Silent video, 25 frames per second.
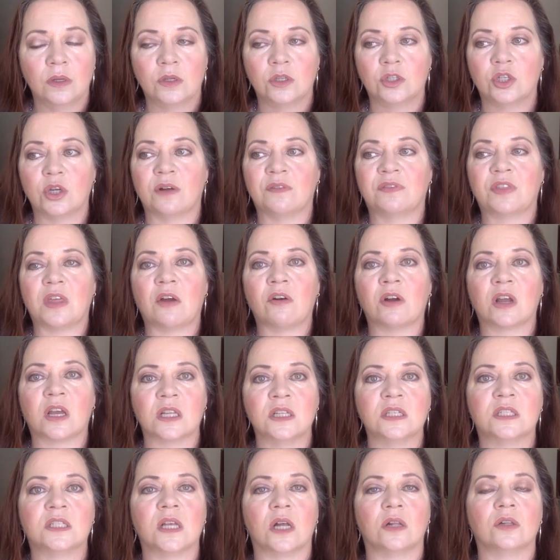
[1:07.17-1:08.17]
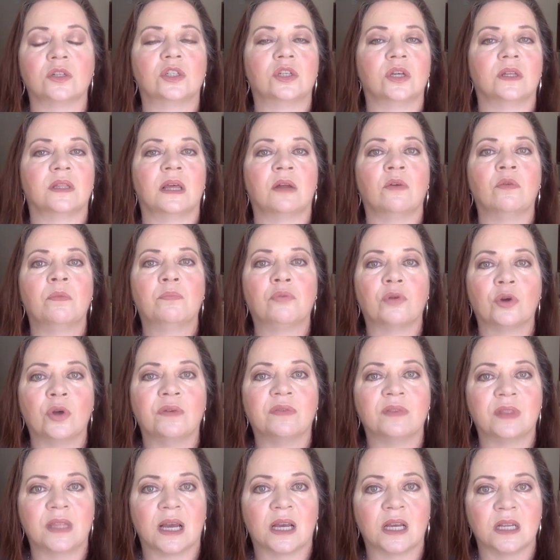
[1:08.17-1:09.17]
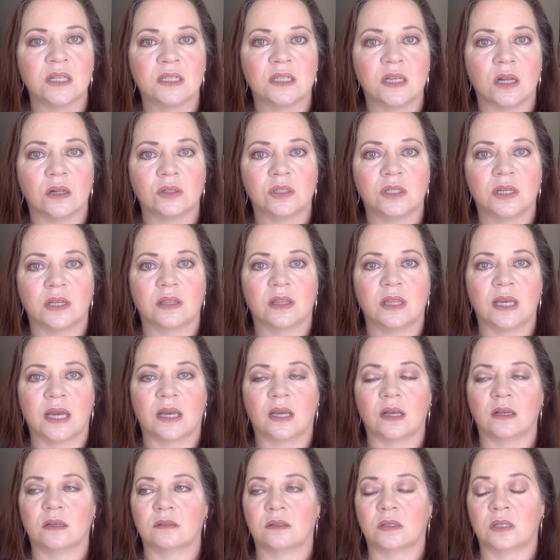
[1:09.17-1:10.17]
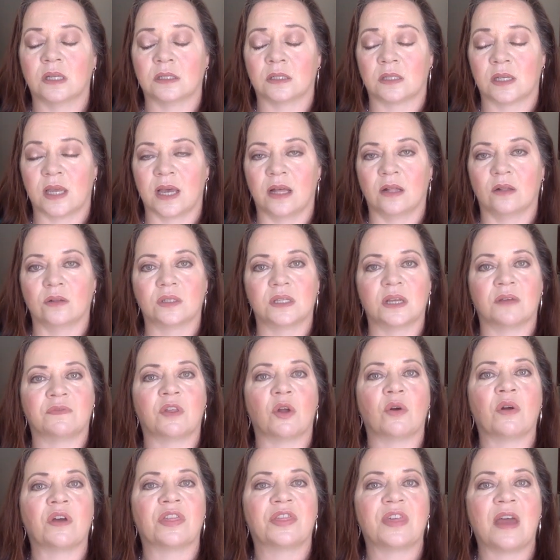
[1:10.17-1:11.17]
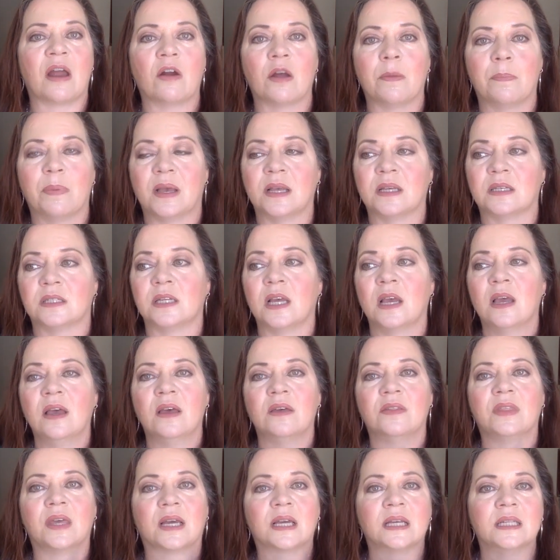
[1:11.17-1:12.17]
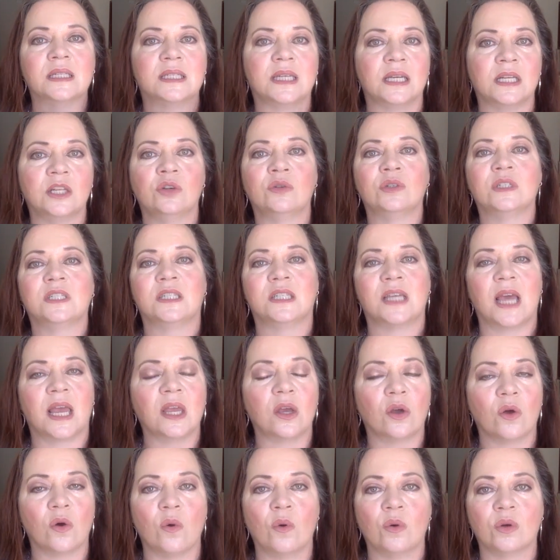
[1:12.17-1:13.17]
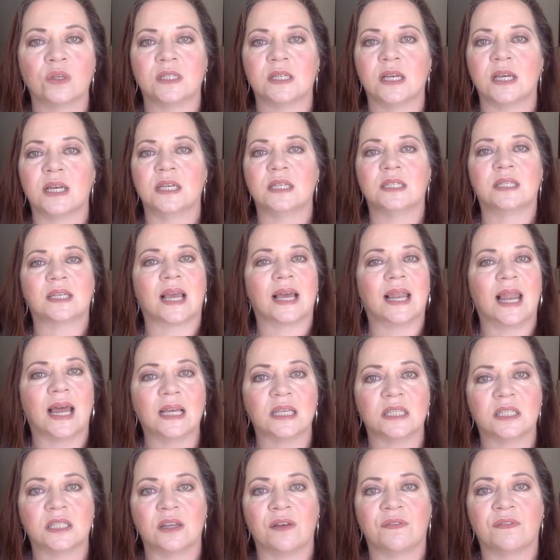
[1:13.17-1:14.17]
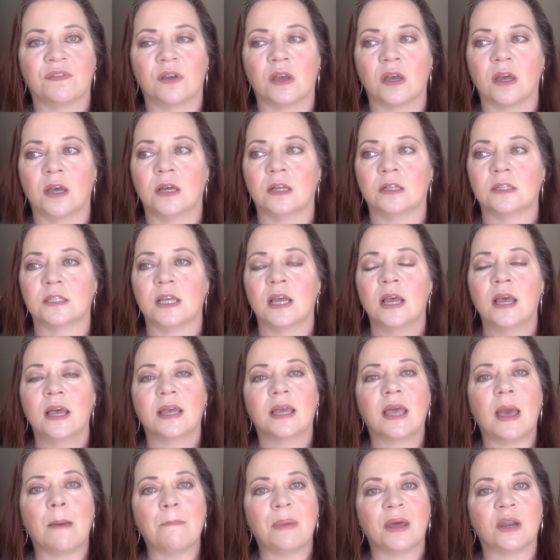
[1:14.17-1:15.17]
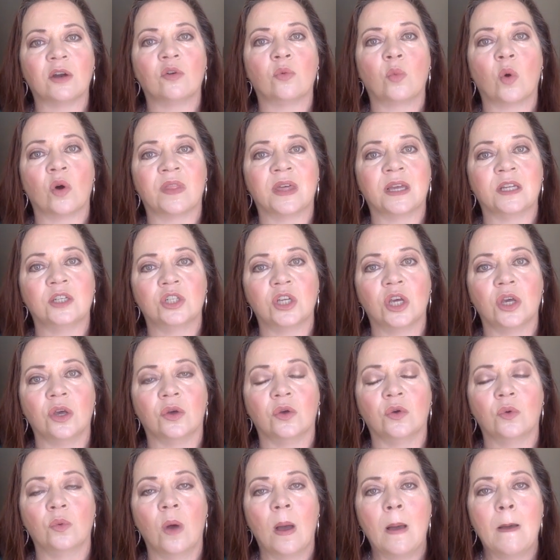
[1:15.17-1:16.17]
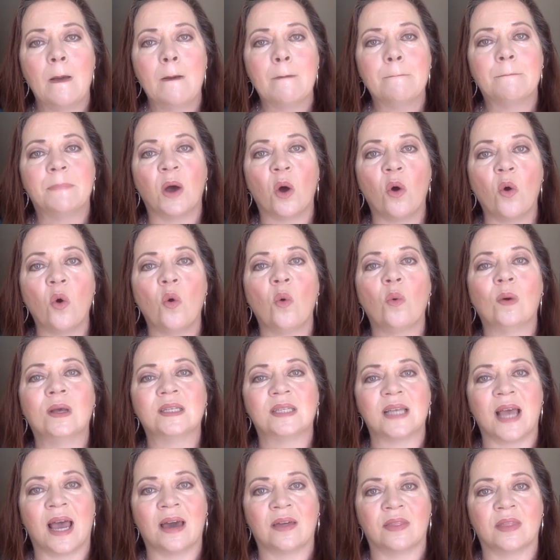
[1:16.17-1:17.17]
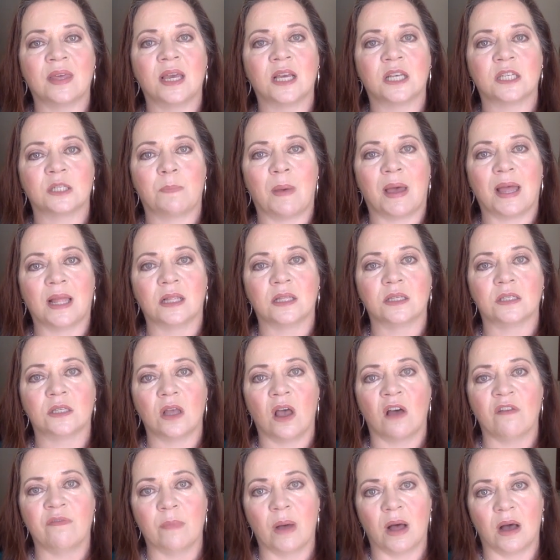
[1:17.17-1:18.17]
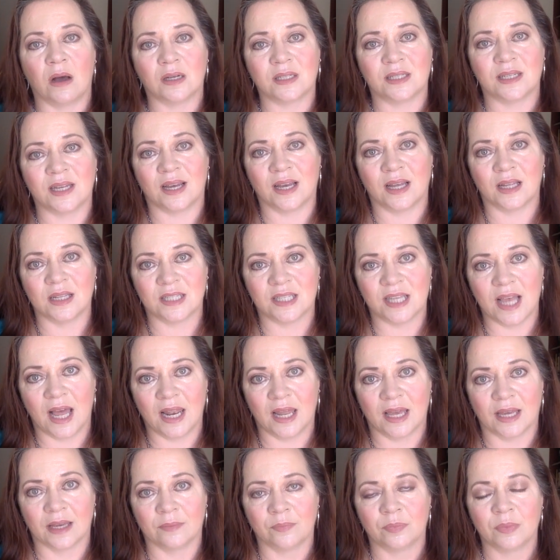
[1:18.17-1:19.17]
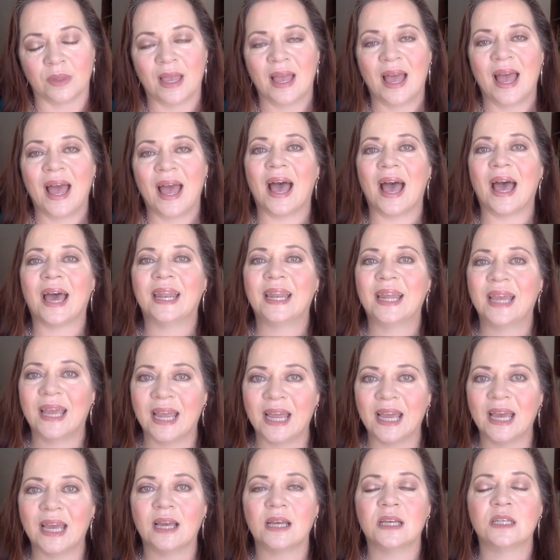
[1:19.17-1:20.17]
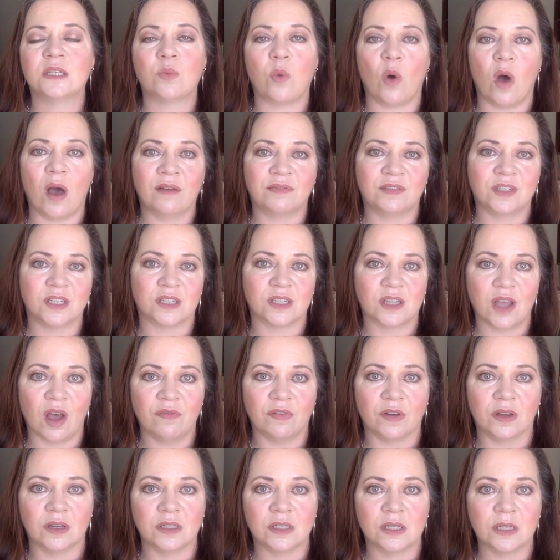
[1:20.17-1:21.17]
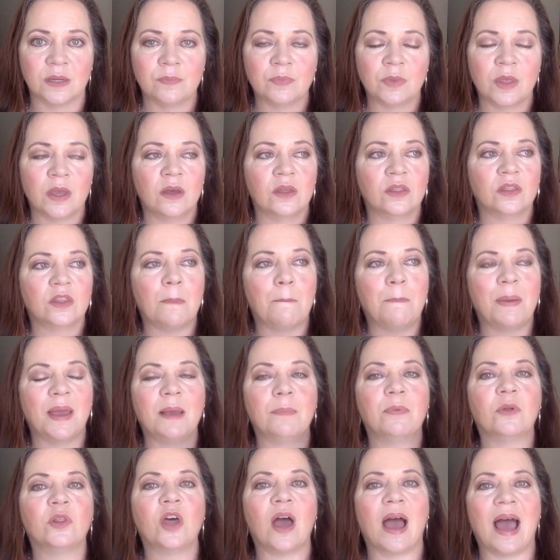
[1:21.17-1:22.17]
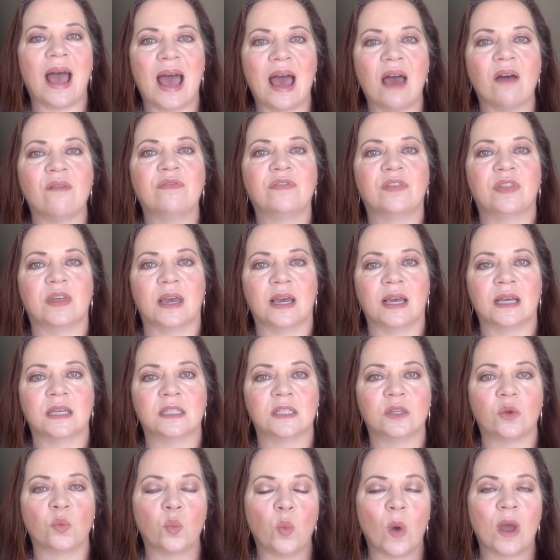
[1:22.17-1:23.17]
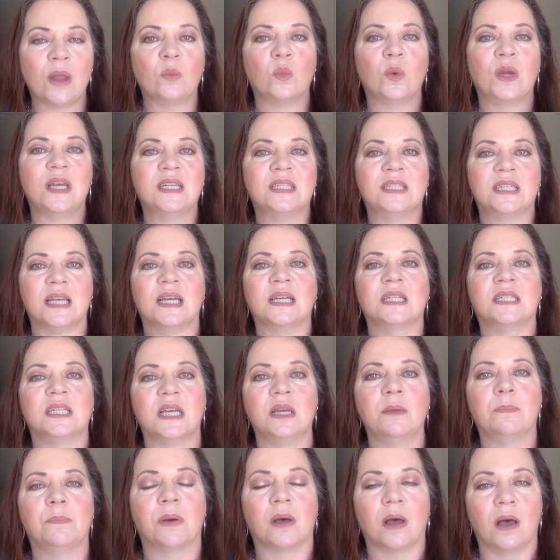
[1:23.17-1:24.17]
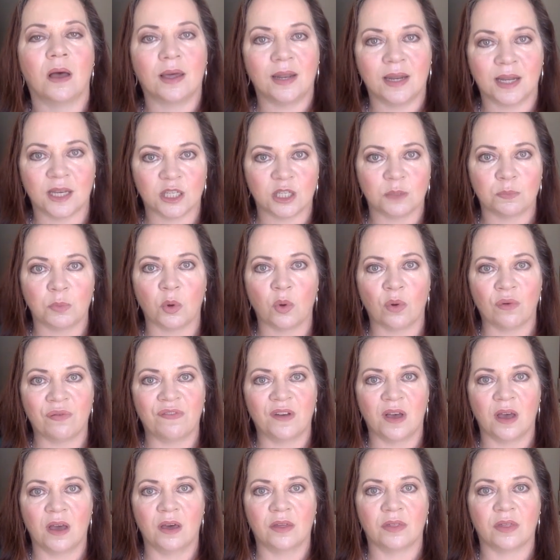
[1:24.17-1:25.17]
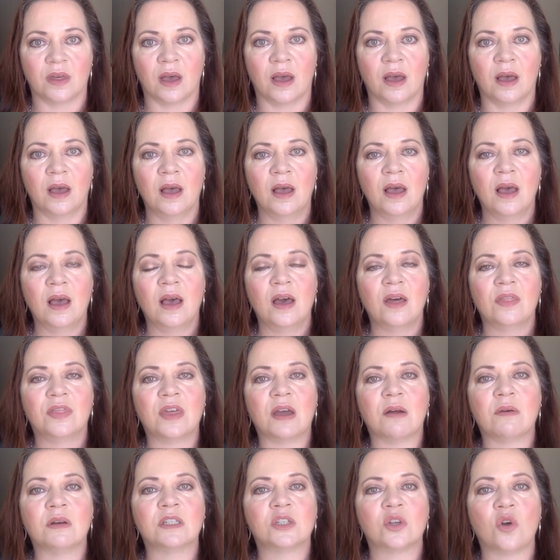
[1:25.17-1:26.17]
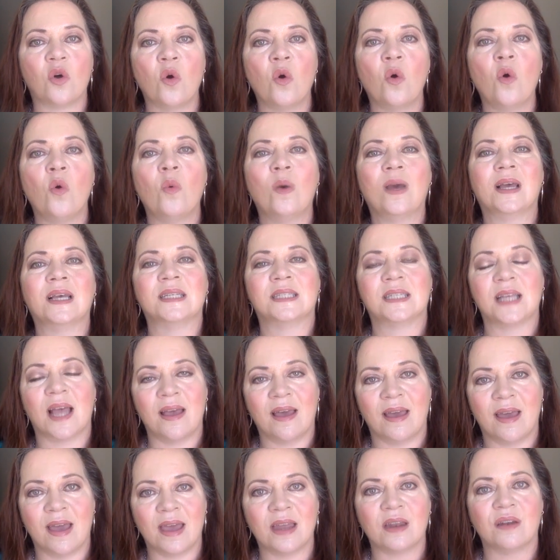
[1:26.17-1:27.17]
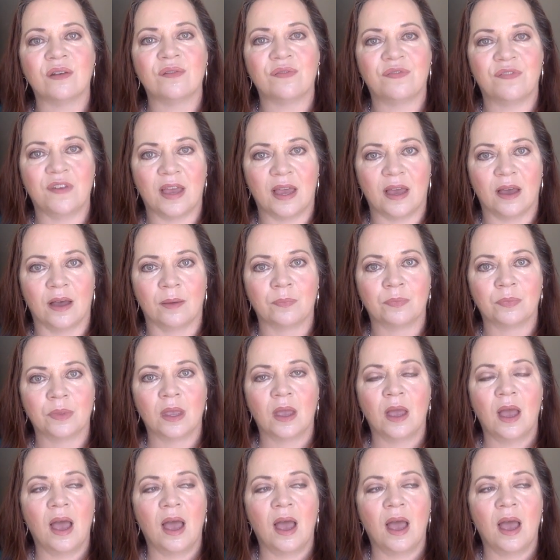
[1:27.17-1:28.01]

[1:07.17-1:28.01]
So if they're a consultant, they're improving their consulting thing, skills. If they're a therapist, they're continuing to take courses, collect certificates, get better at what they do, but always at the expense of marketing and selling. And here is what I've discovered. The people that have this, when we dig deeper and explore further, there is always a hidden fear.